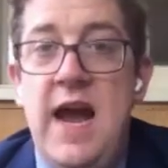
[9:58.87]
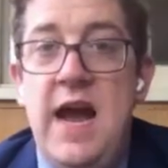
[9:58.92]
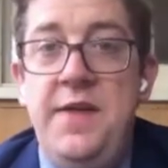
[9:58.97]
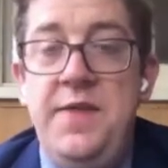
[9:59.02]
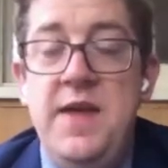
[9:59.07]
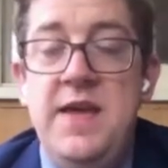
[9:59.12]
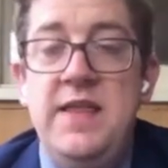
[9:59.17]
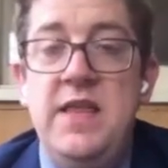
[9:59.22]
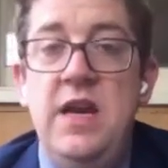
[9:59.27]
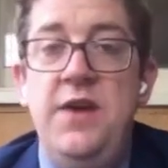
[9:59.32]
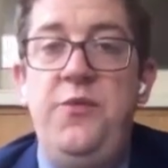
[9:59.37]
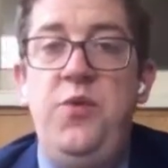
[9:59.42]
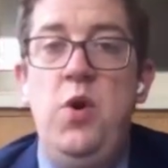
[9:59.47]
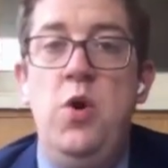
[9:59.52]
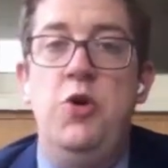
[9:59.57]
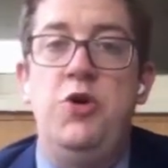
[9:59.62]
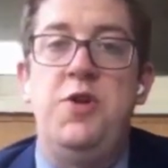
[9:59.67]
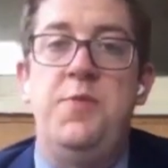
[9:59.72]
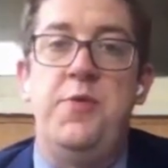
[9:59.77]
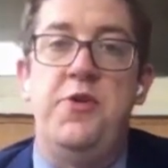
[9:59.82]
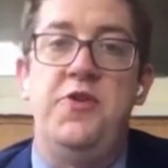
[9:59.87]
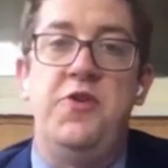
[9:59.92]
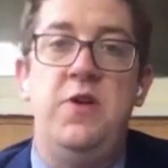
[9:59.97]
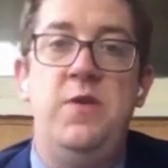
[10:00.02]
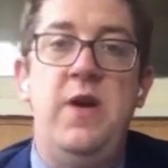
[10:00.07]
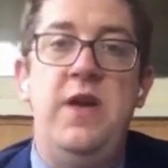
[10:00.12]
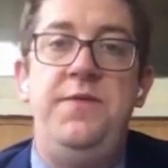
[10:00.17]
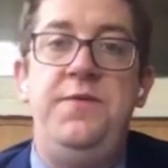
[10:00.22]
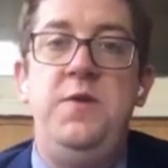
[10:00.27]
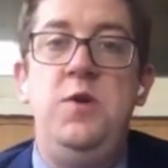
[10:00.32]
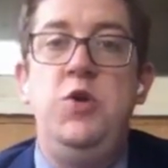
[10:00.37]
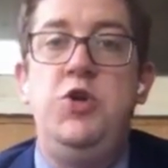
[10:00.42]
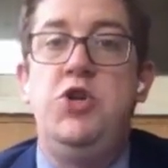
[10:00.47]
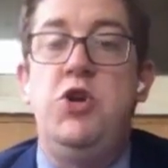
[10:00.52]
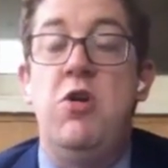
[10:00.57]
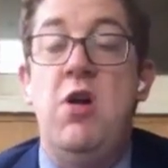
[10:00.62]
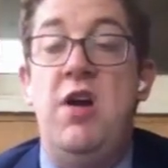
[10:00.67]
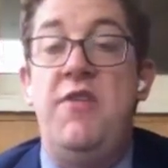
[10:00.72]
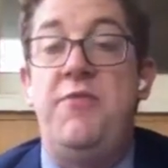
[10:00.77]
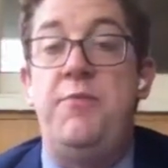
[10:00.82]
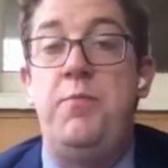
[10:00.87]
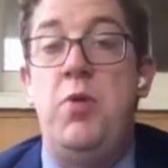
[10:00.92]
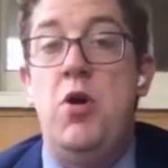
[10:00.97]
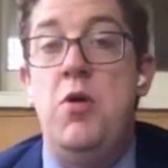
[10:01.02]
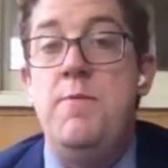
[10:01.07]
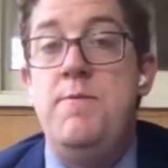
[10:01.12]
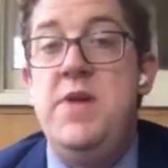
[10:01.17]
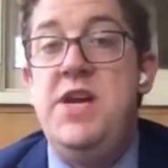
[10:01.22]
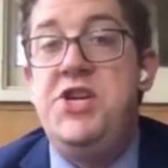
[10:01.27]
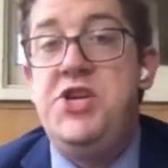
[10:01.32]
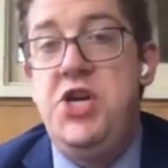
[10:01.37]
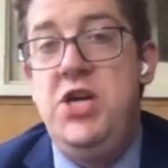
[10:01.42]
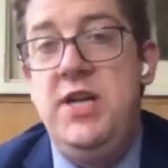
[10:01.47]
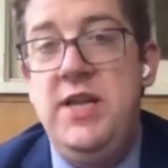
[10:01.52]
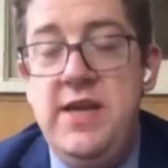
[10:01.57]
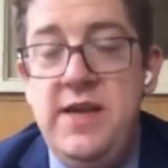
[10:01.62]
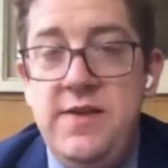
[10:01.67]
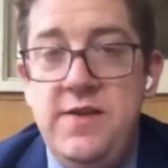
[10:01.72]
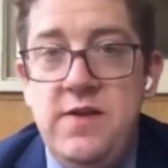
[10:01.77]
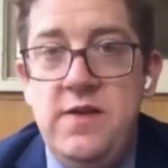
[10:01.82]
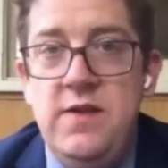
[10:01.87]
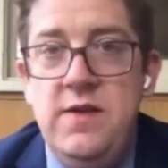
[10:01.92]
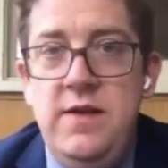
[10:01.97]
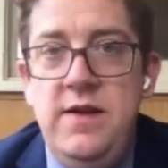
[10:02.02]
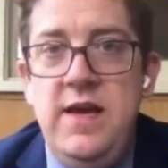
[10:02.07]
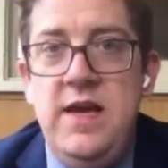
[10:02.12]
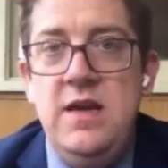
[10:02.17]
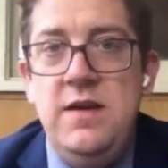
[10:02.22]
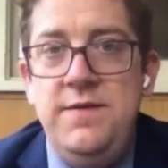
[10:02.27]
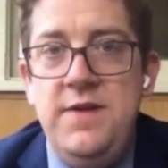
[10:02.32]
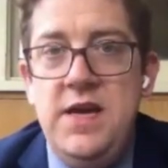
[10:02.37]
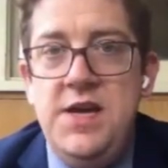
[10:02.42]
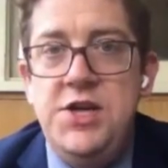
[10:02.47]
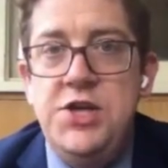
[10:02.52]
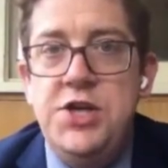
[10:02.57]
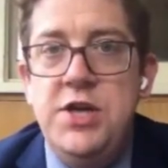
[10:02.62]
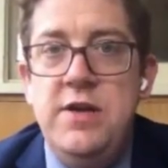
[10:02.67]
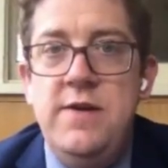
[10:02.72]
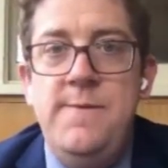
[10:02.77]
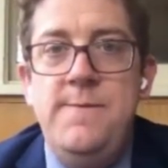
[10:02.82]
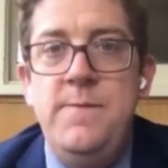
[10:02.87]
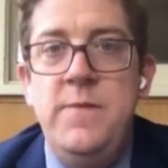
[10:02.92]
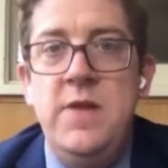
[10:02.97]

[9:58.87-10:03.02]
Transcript: I think that if we were to pursue a future of permissionless innovation,